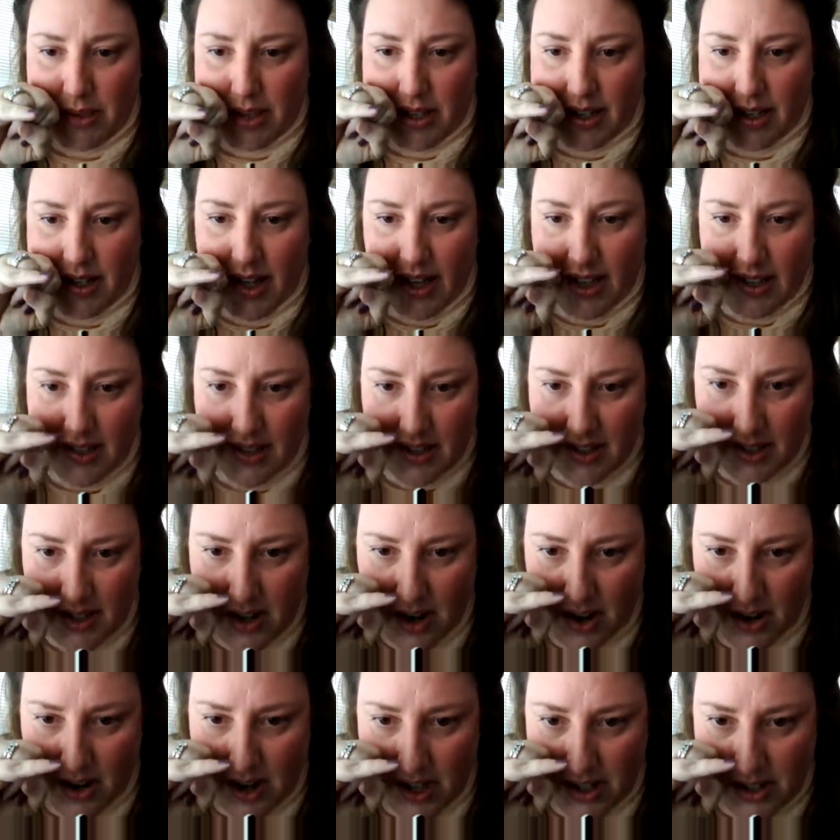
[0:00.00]
but it's
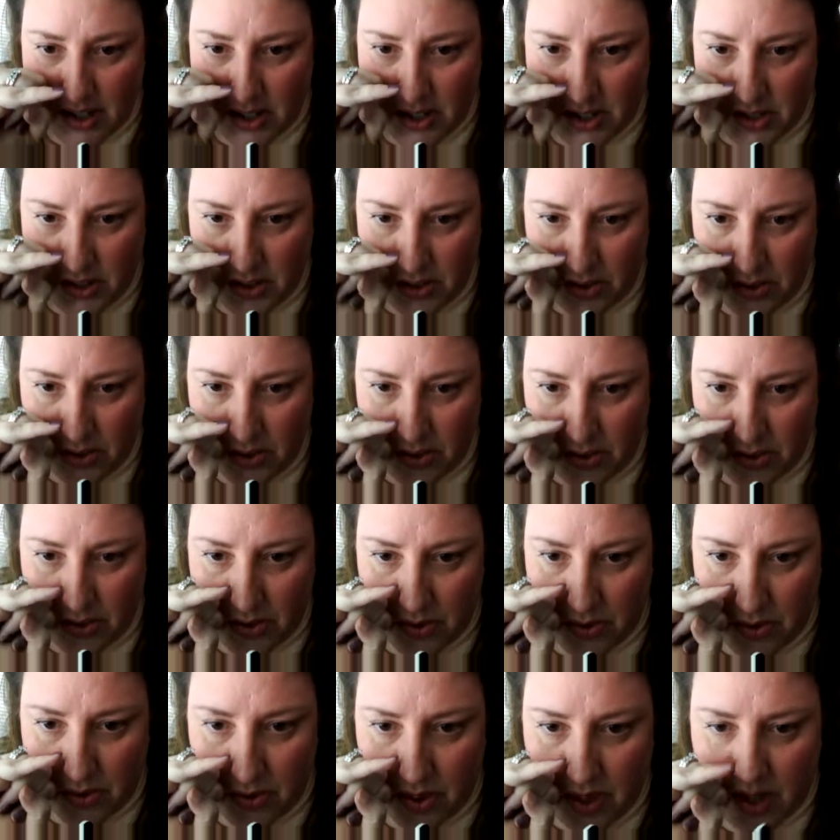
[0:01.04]
starting
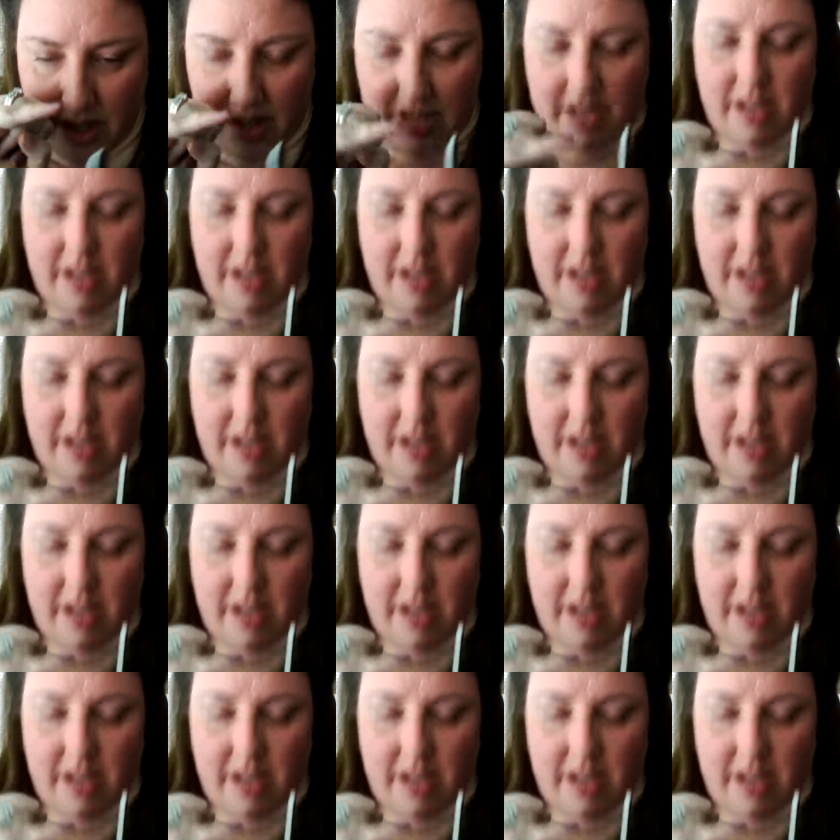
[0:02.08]
to